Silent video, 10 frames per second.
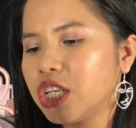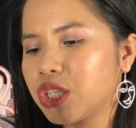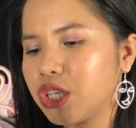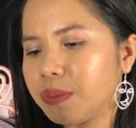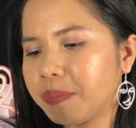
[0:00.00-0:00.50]

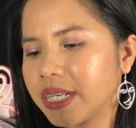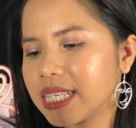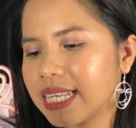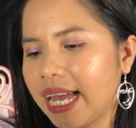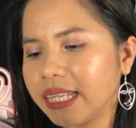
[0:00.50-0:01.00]

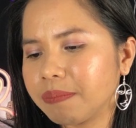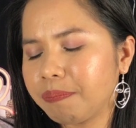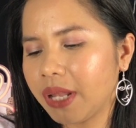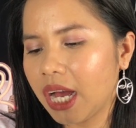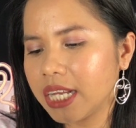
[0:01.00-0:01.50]
2%
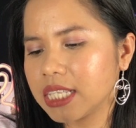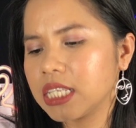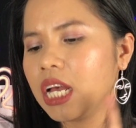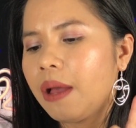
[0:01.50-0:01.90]
plus